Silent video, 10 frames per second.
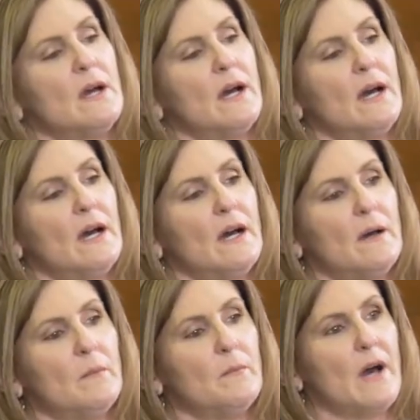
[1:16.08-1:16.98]

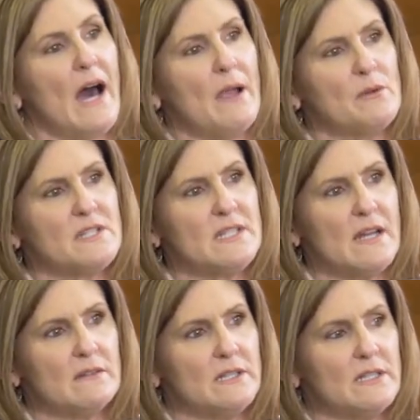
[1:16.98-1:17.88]
I was
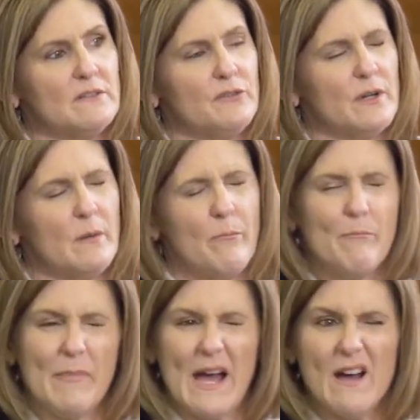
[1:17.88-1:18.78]
down there for
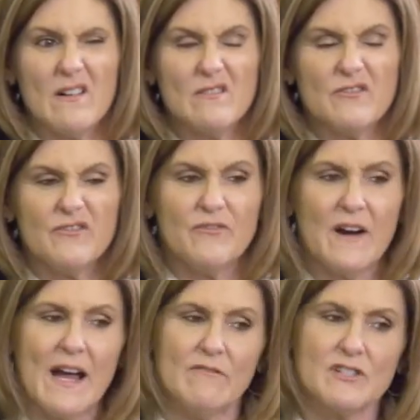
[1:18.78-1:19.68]
about
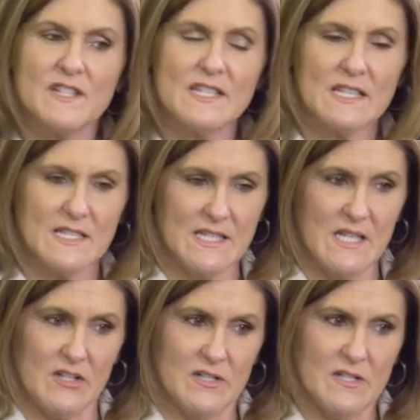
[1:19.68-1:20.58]
5 or 6
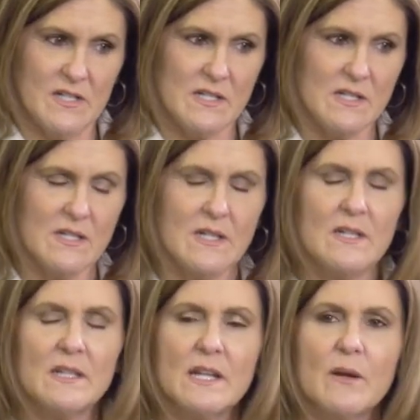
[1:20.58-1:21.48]
years.
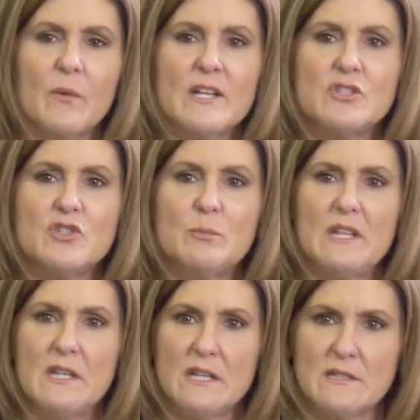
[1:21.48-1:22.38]
Then I went to
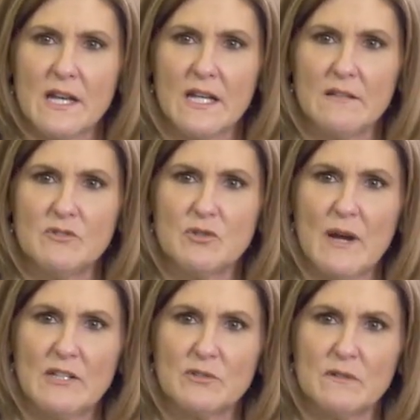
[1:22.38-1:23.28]
be the executive
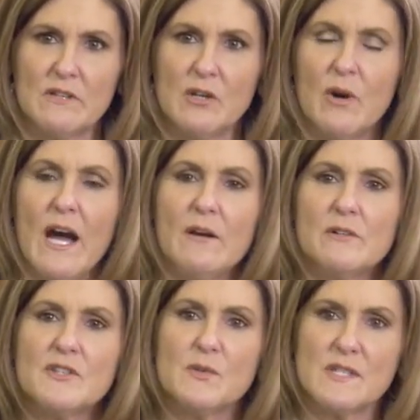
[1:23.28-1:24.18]
director of the Ohio
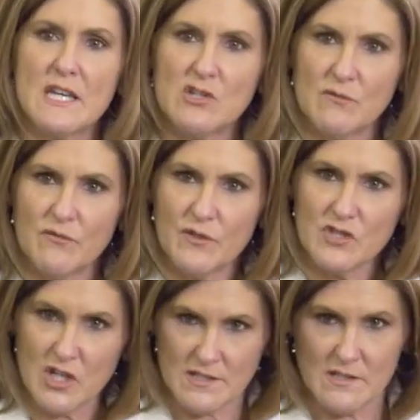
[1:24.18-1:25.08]
Association for
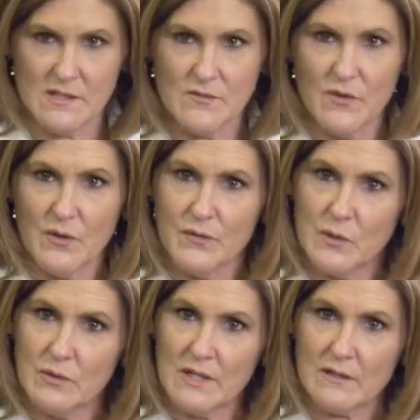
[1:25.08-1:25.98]
Justice for a
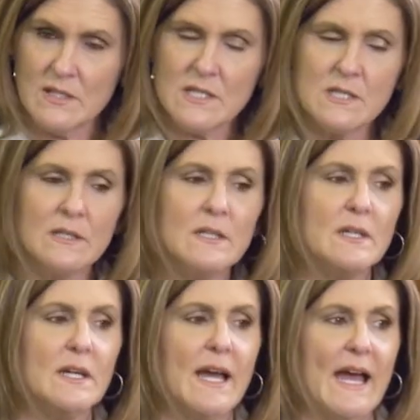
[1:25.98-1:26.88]
few years.
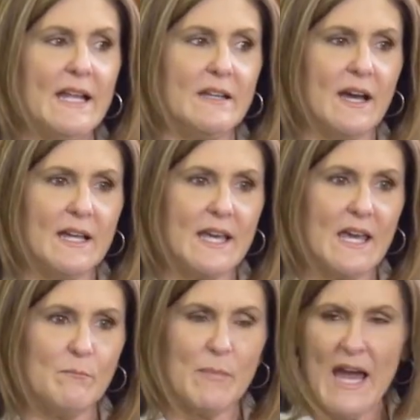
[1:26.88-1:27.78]
And I
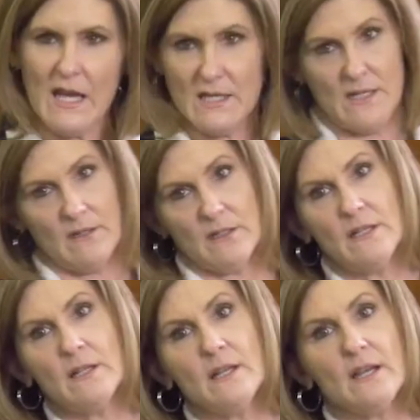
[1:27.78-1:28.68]
came back
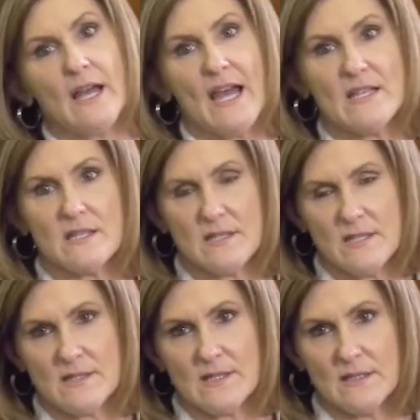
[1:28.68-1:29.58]
here as
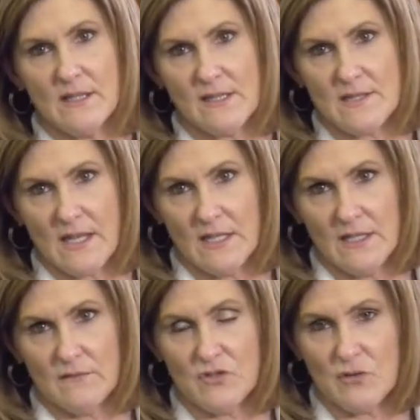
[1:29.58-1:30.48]
assistant
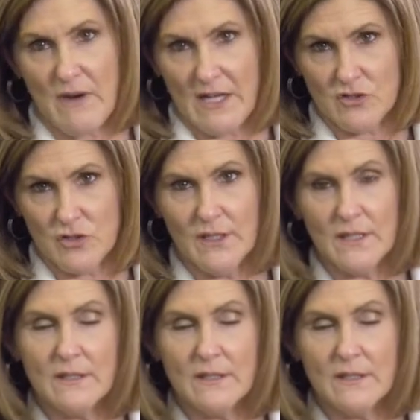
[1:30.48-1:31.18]
executive director